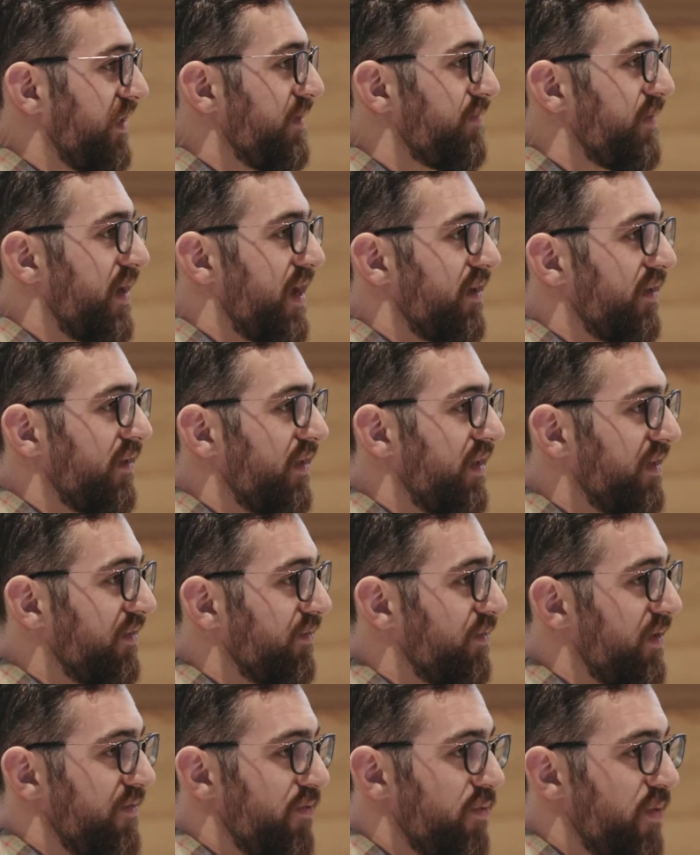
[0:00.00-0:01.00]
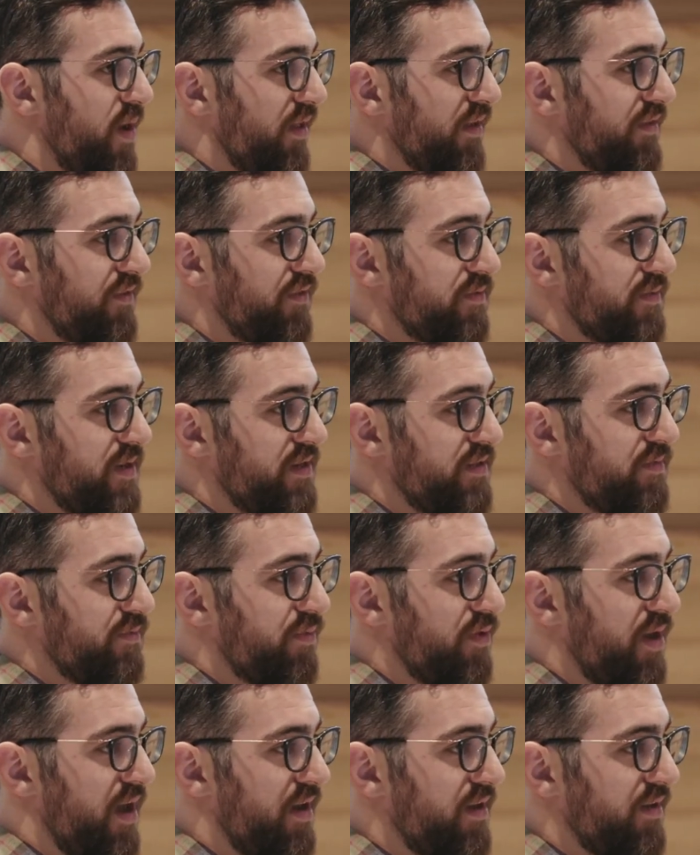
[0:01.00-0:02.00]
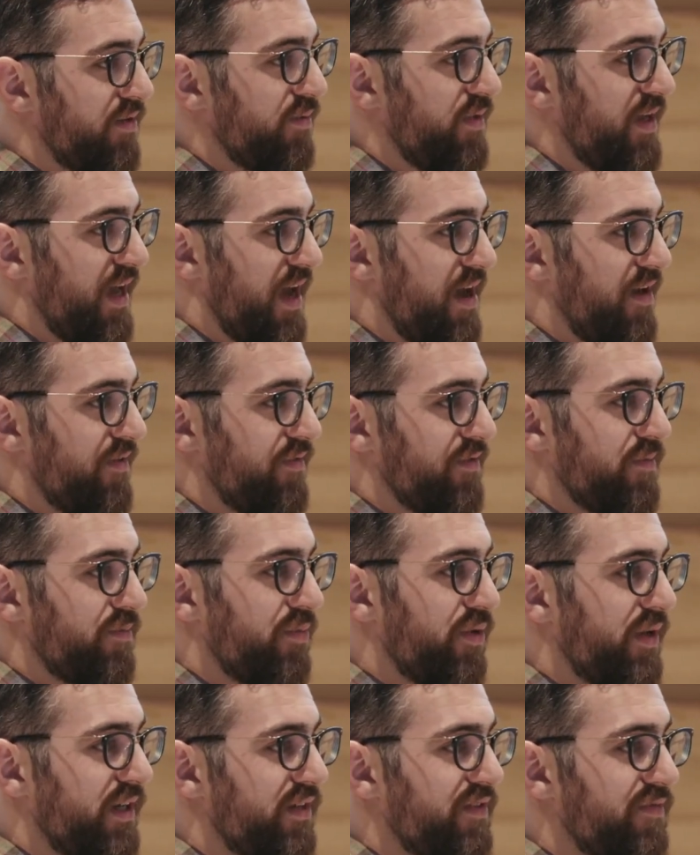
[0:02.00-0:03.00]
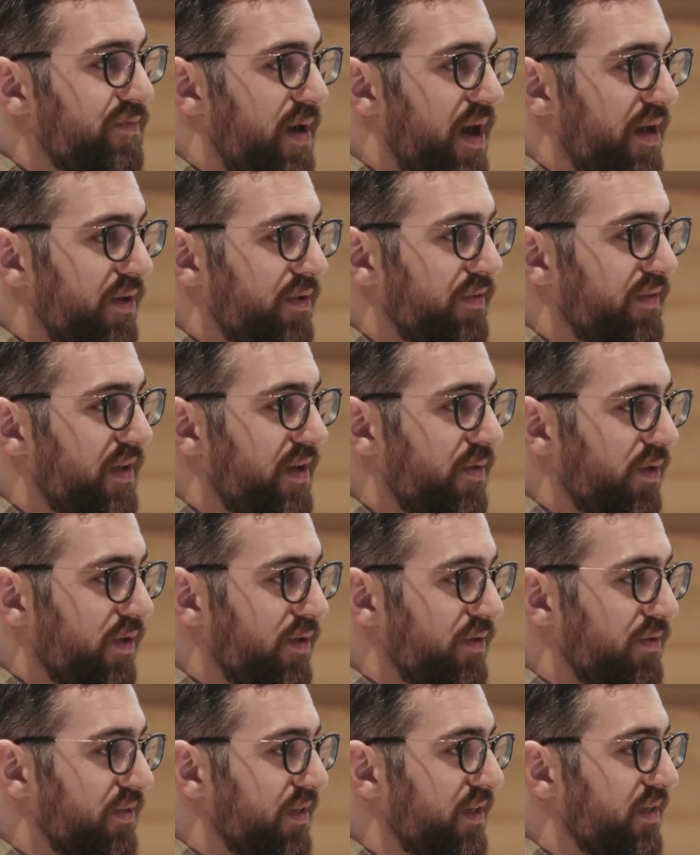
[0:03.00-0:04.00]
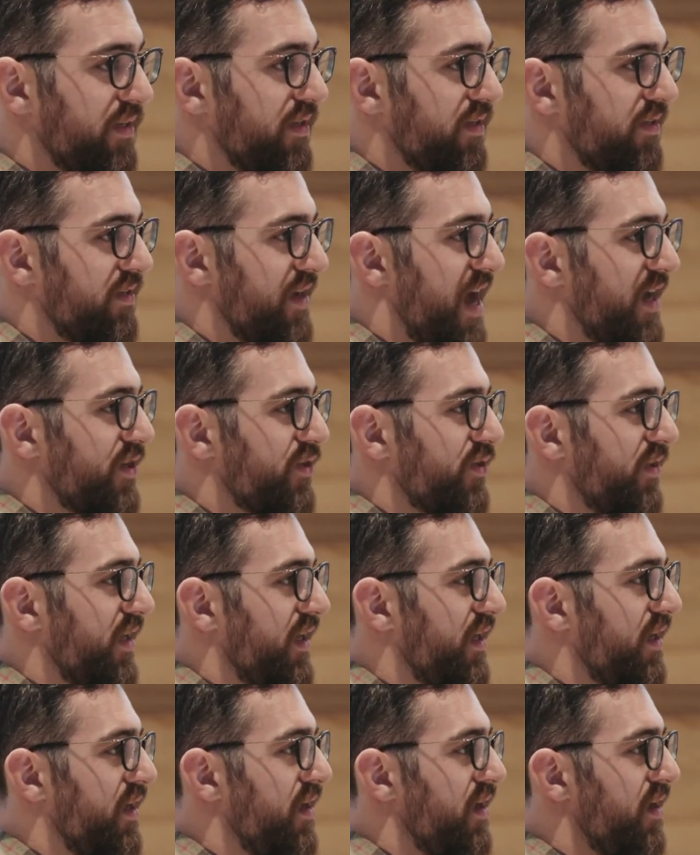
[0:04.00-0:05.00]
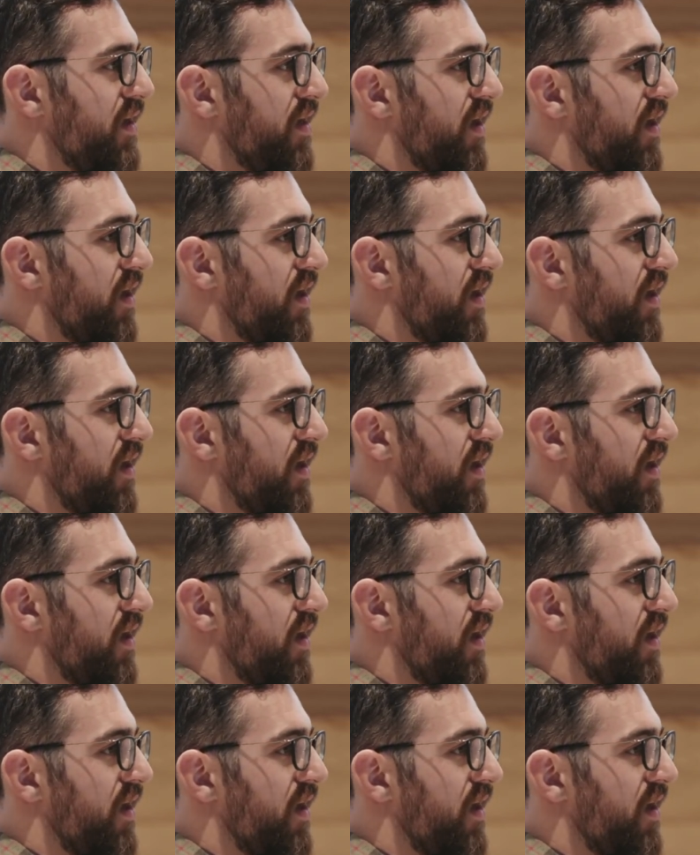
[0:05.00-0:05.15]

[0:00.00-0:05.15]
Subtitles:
deep analytics, we have a well-instrumented product, we have some predictive models that we're using to actually